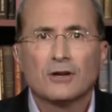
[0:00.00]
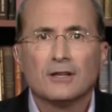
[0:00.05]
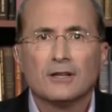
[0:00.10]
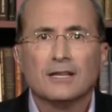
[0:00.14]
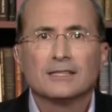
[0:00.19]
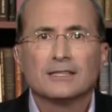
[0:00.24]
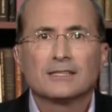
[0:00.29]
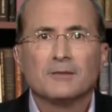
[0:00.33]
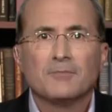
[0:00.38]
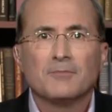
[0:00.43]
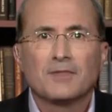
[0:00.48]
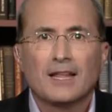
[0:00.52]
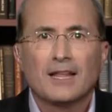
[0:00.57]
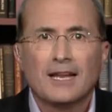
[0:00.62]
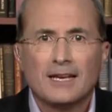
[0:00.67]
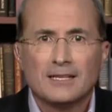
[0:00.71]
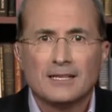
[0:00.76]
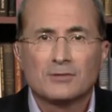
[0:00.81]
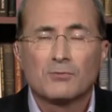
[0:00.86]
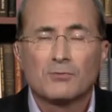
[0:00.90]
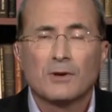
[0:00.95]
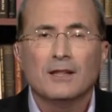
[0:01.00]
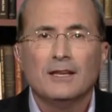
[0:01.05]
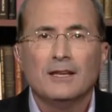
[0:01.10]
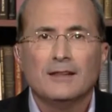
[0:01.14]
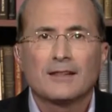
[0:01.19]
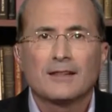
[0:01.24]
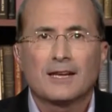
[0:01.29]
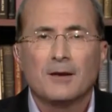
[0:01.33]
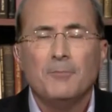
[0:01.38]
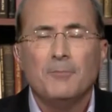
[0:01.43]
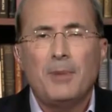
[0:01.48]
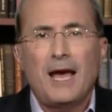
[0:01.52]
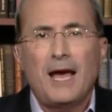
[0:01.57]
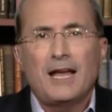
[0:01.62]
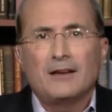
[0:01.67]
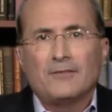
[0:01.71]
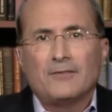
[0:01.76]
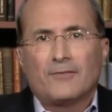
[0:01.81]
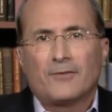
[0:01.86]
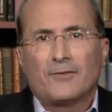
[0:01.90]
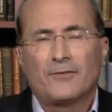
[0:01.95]
journalism that is really the
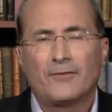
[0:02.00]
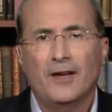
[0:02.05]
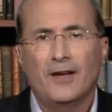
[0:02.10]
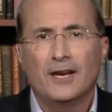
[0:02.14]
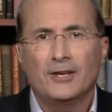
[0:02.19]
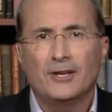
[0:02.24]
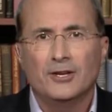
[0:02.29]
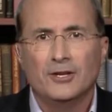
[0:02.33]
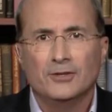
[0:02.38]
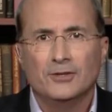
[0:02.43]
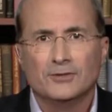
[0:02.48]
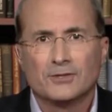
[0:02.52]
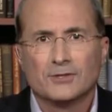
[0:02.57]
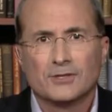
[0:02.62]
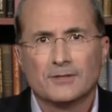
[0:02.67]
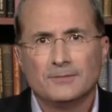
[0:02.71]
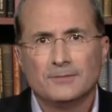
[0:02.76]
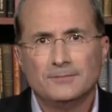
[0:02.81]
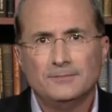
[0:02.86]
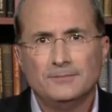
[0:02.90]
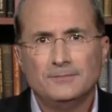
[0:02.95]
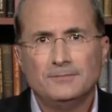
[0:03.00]
combatant for fake news.